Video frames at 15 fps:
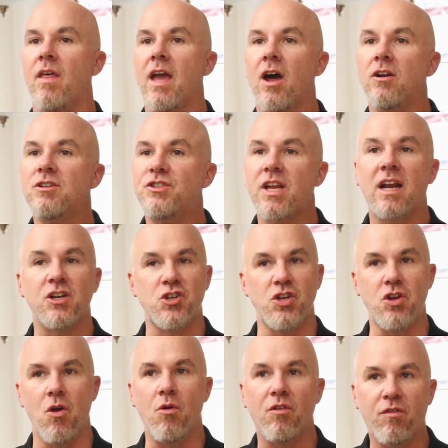They understand
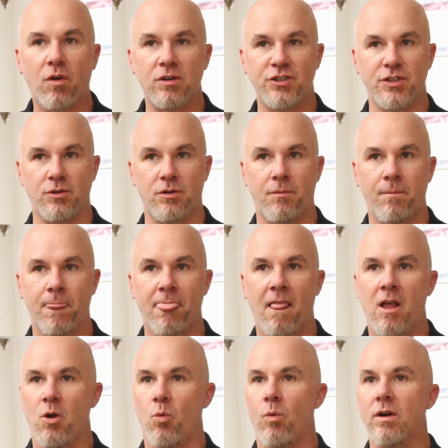it's universal.
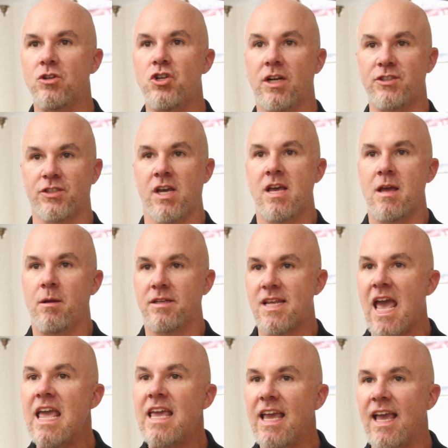We're just
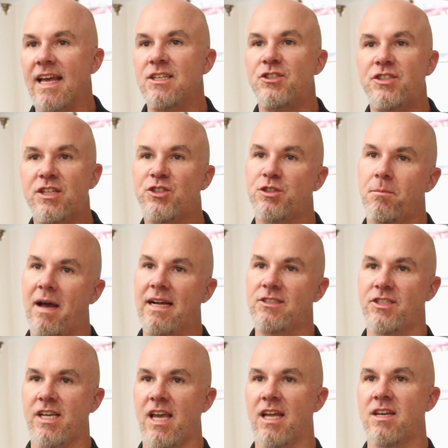taking it,
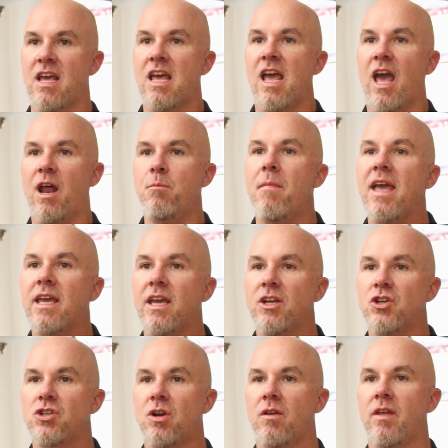systemizing it, and
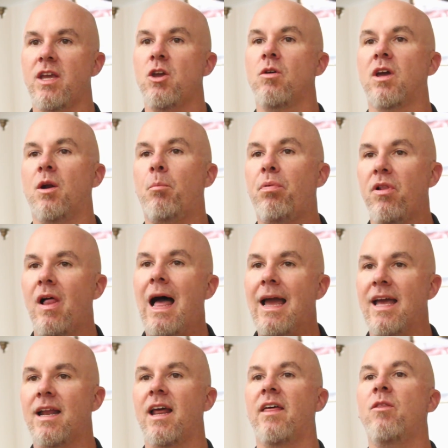making sure that you can
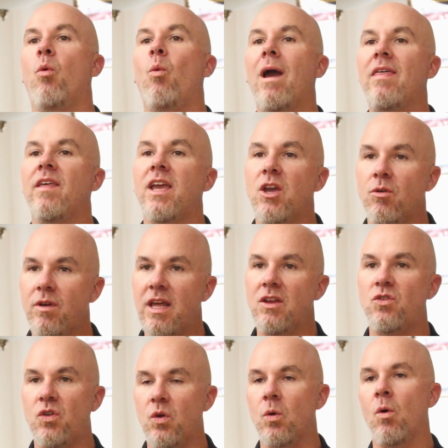apply it in the way that you
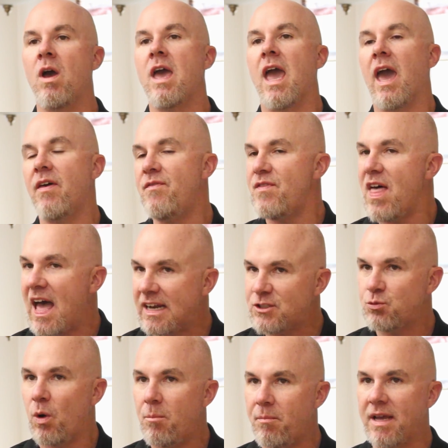need to, and
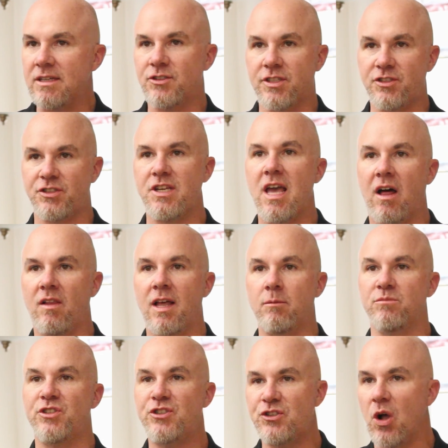that's what makes the
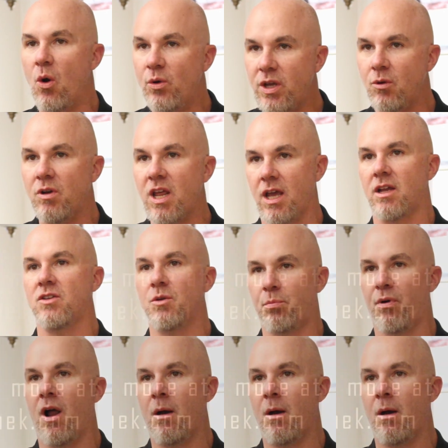CLM so unique to